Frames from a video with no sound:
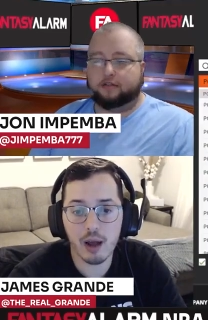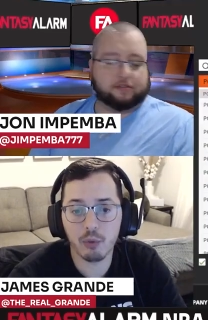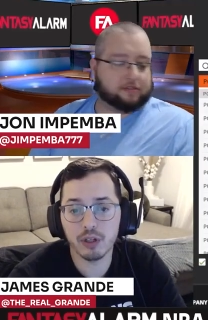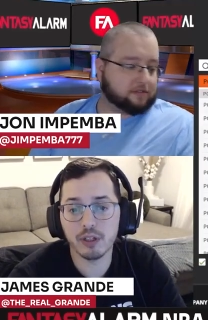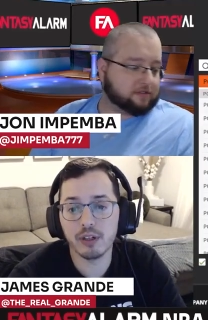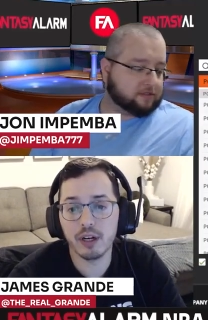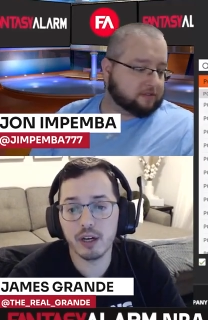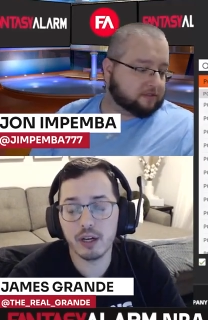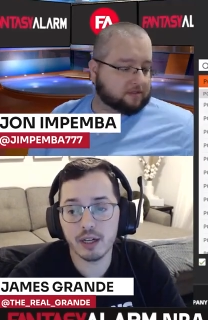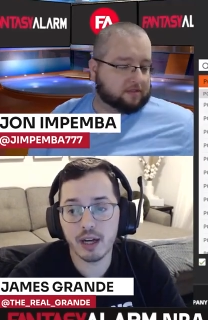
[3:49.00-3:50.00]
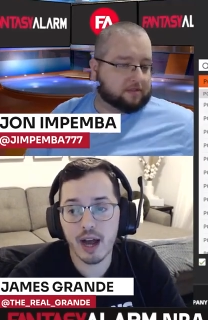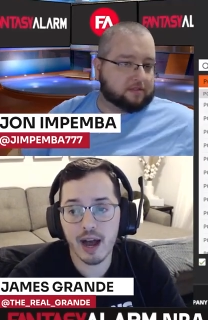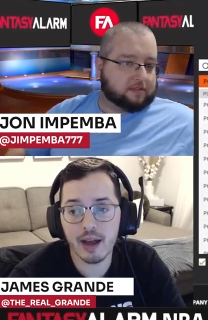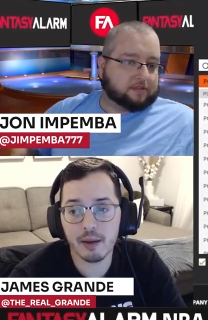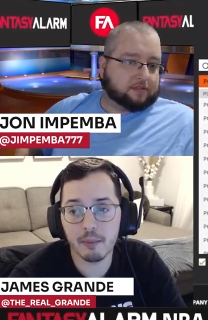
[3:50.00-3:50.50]
Speaker 1: I would,
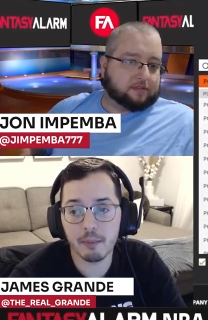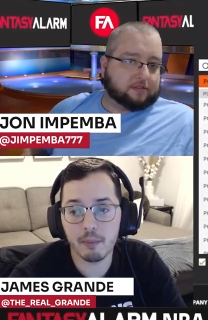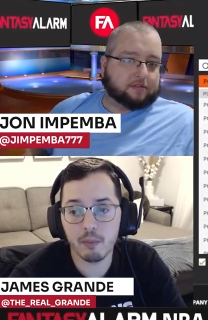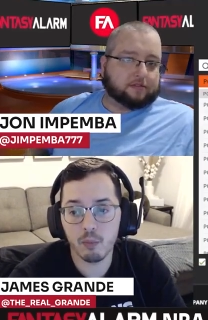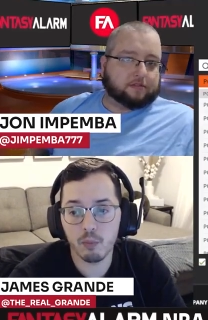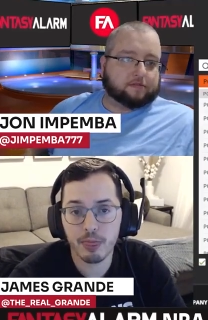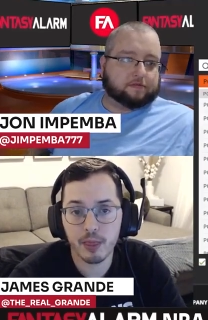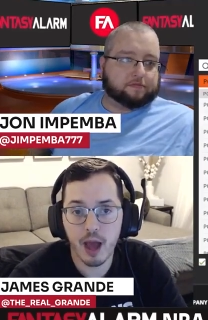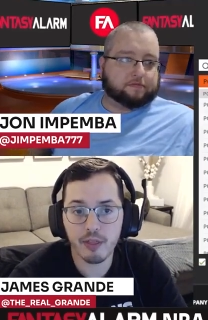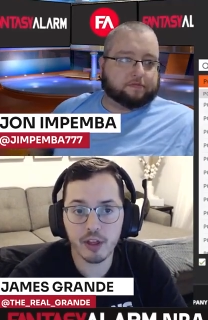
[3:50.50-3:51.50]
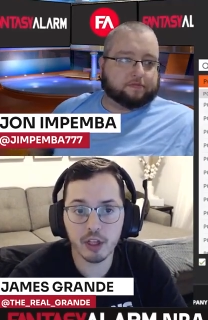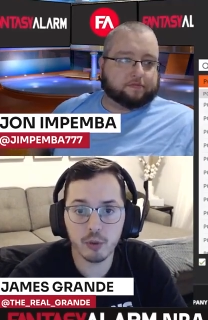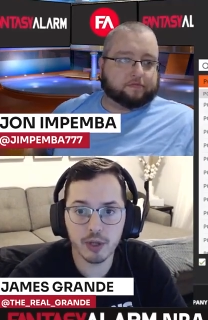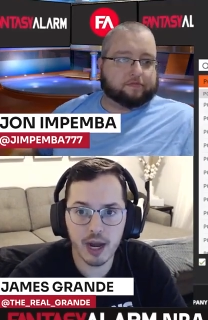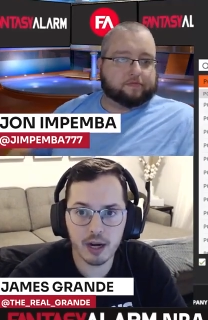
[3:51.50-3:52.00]
I am, I think
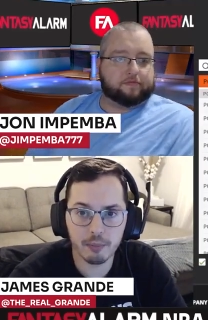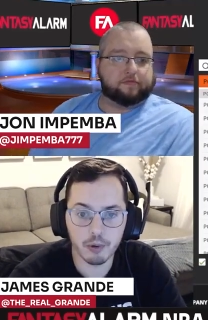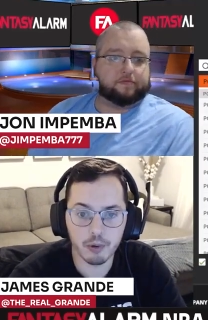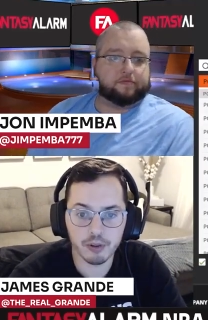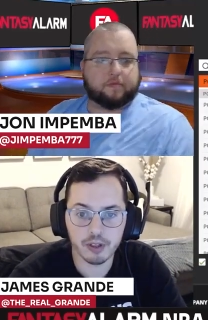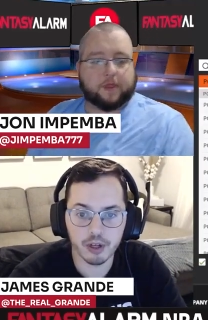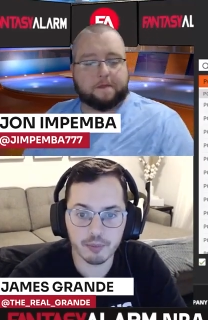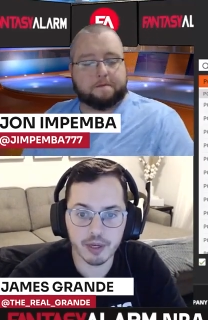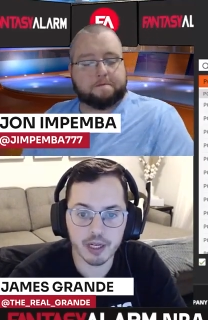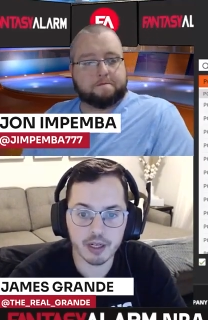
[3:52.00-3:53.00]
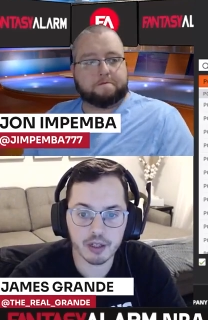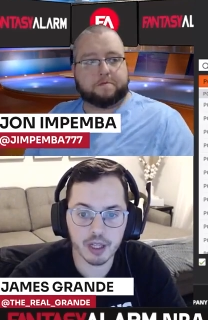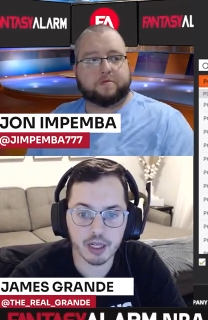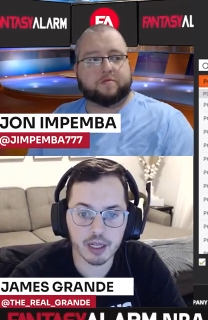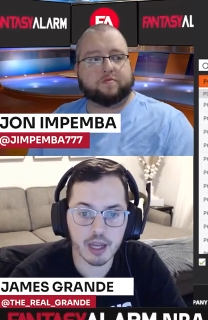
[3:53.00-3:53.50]
you and I are both in agreement here.
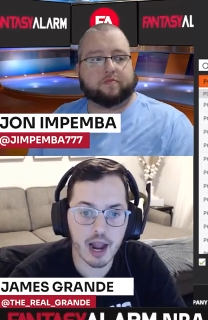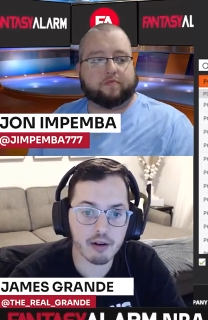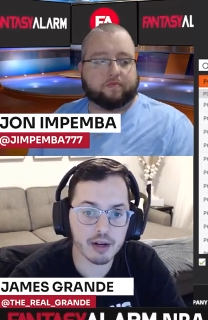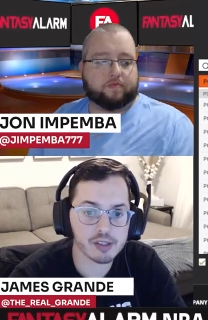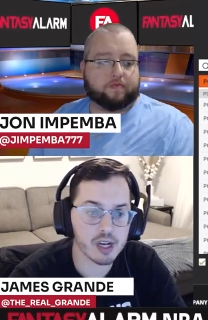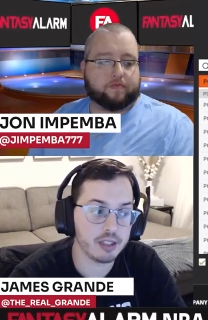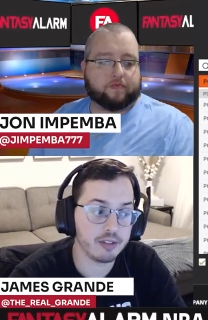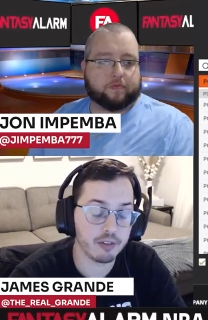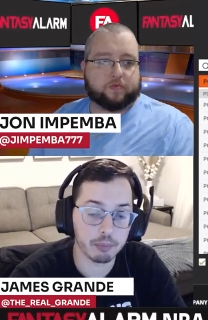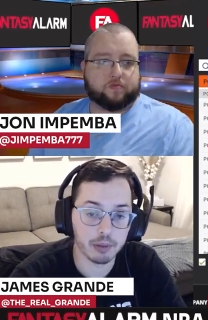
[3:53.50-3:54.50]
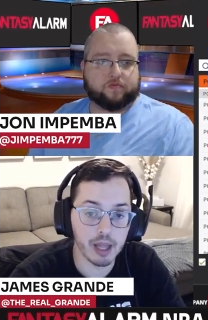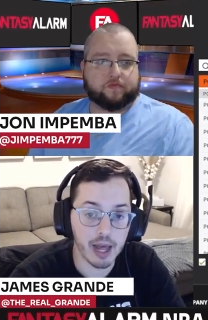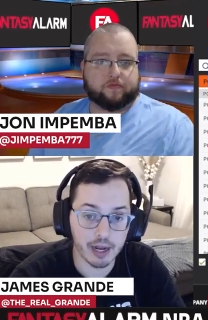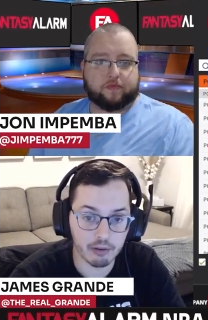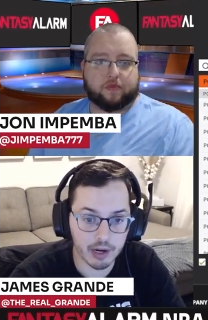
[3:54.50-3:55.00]
Like Kyrie is on a different
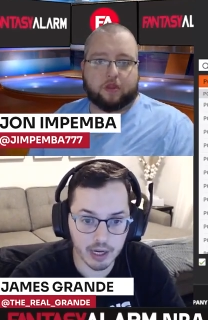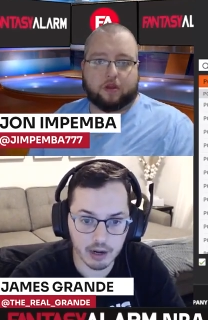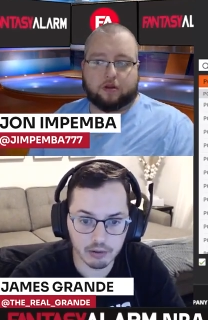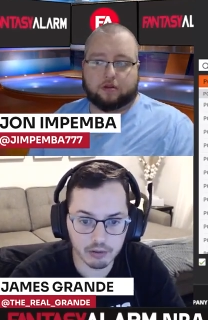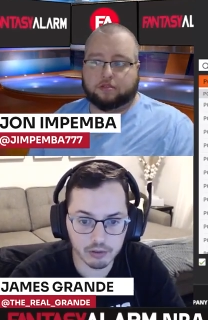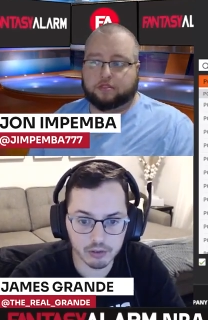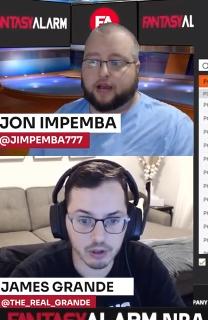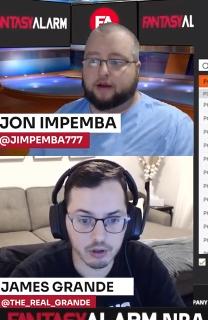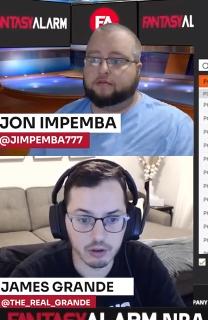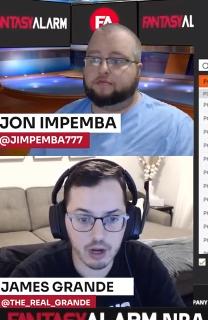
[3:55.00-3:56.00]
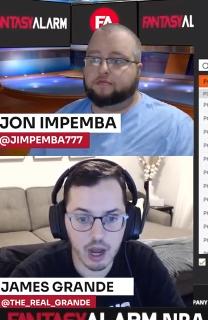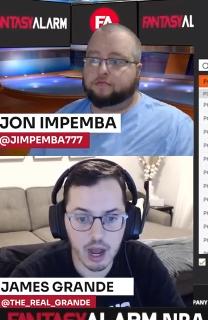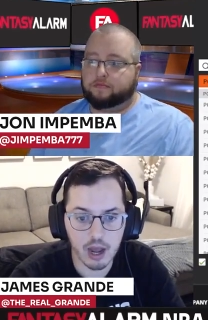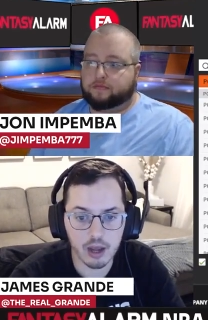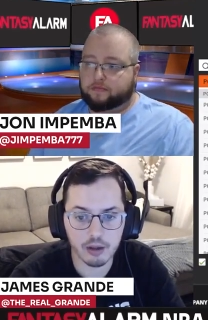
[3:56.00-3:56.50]
planet right now. Yeah. So
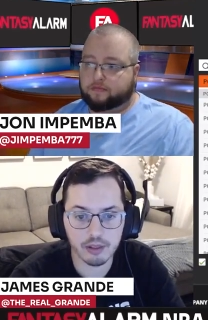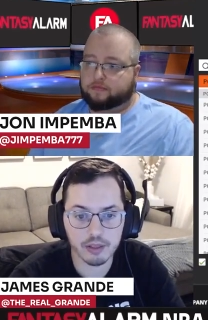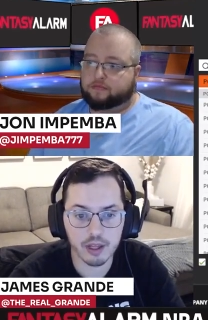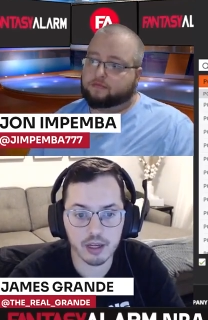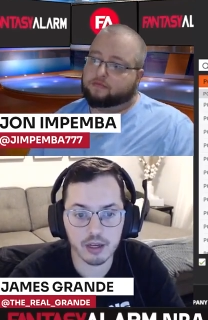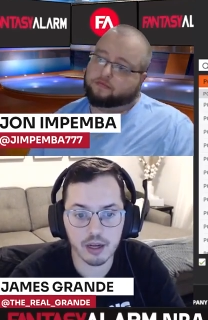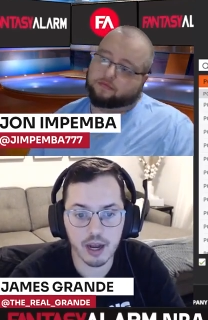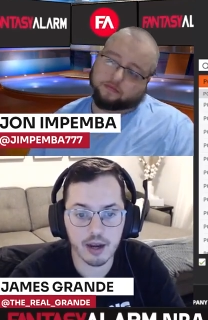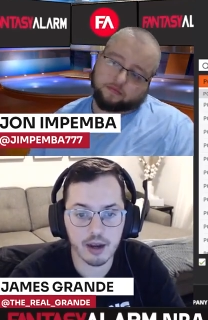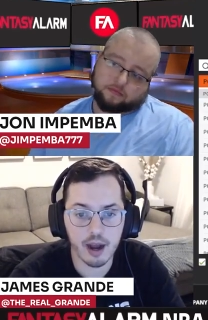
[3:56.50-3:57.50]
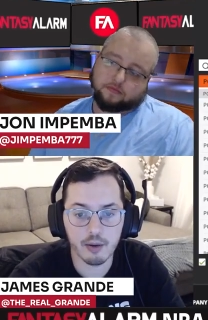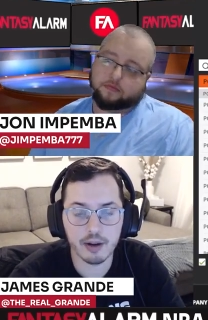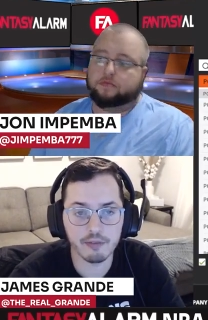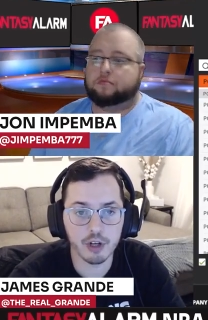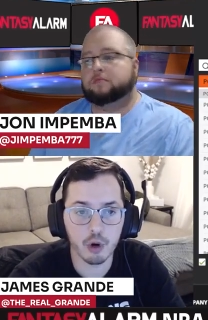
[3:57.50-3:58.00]
I think I would
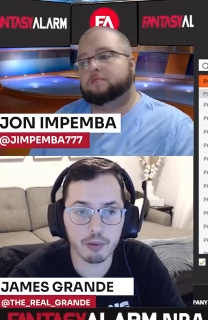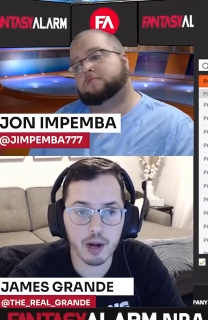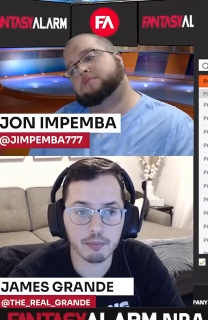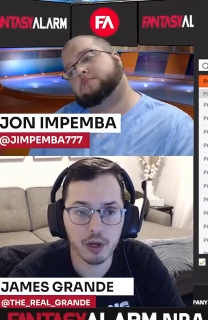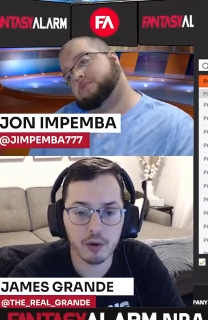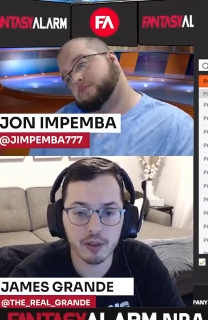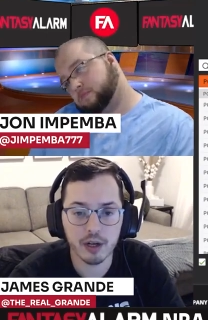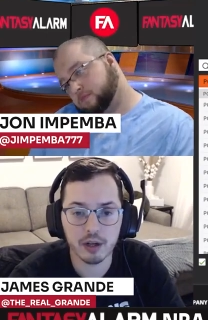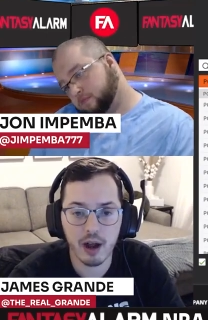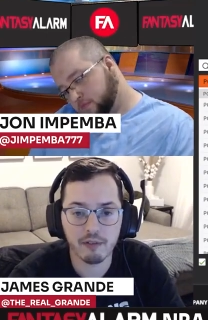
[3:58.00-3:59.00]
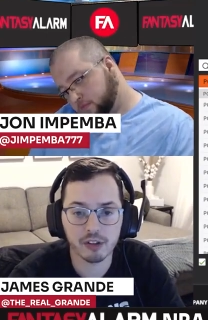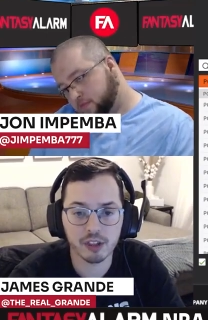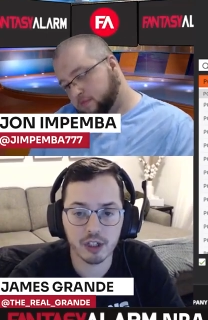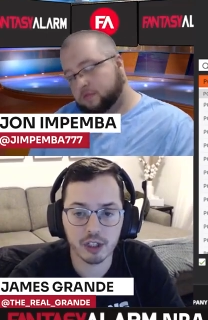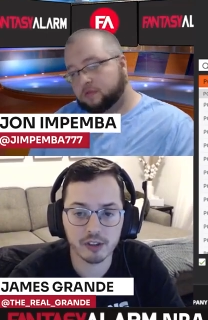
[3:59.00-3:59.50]
have no problem going there.
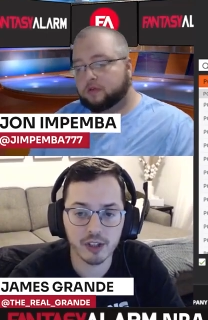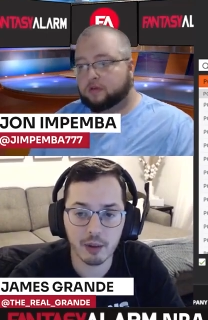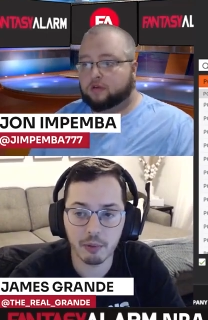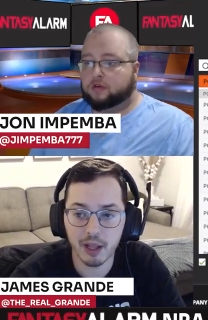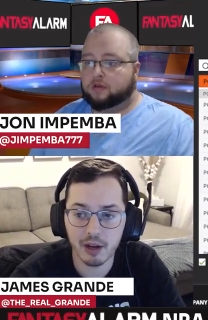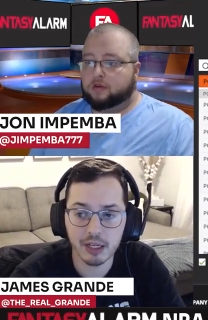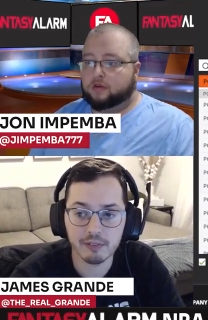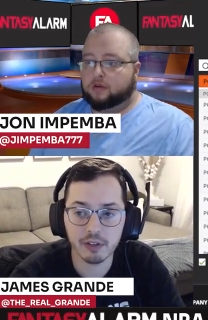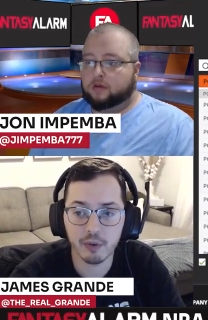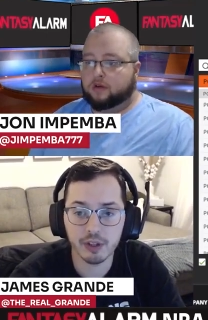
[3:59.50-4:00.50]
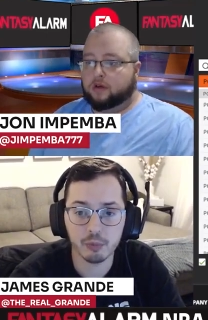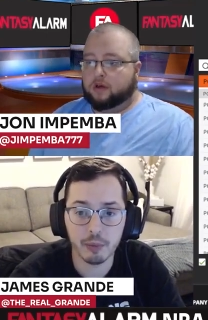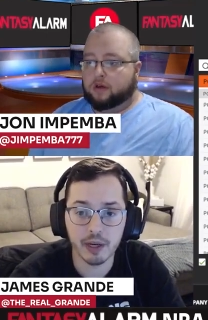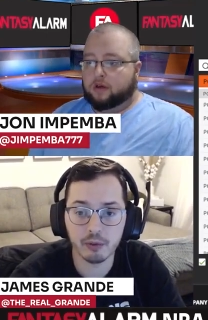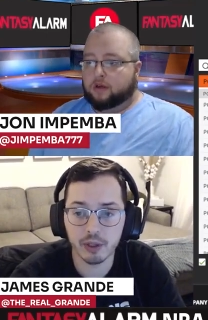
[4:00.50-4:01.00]
Obviously, Curry's the oddball out, even though he's
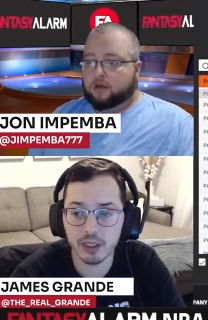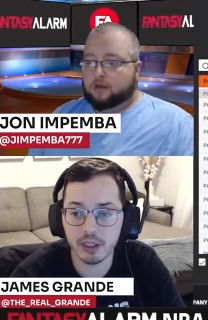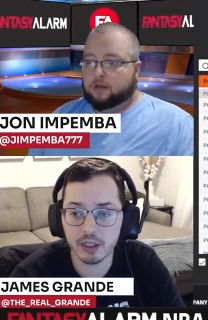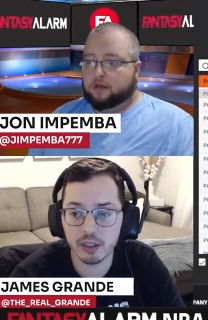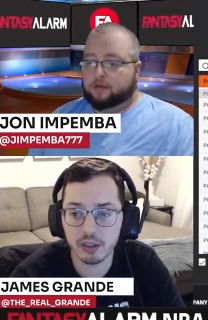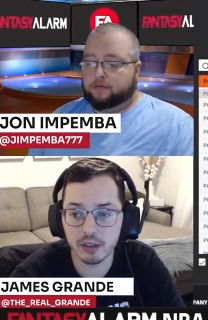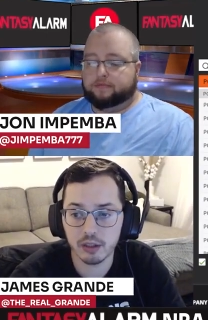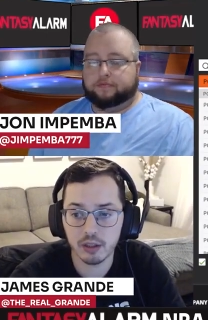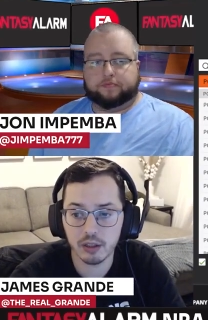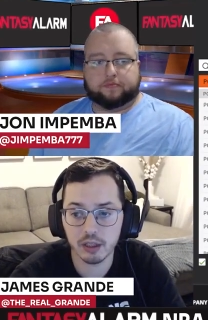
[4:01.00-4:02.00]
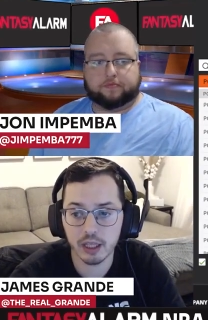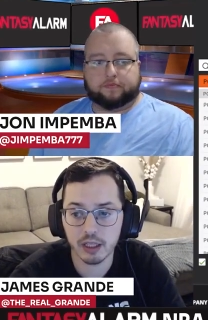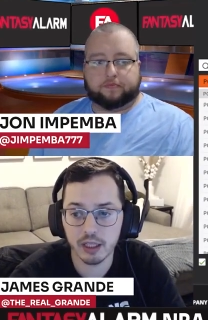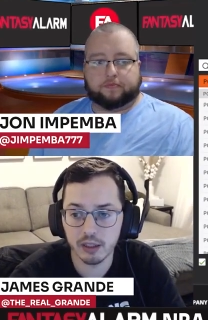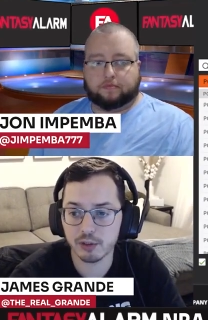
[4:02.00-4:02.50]
been really good
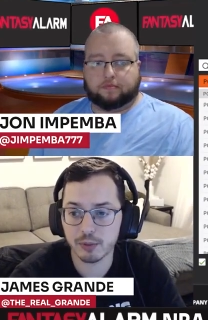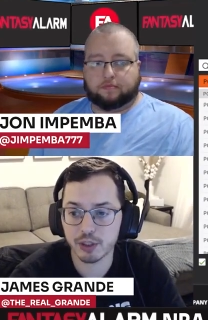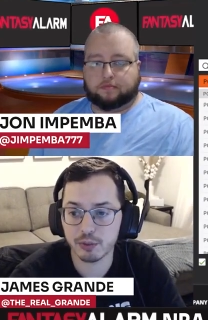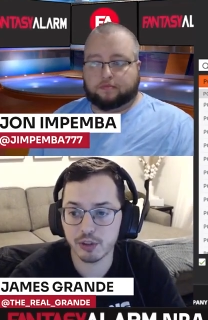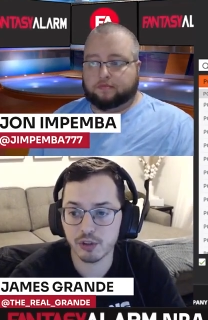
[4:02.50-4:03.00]
lately, especially with the